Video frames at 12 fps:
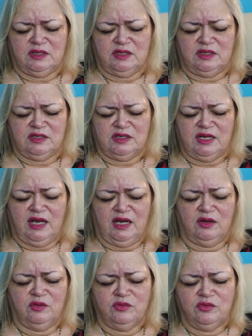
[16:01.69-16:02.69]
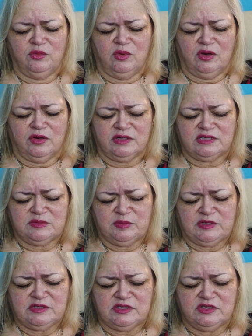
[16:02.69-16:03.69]
and how you are
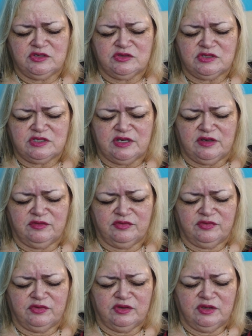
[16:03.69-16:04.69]
expressing yourself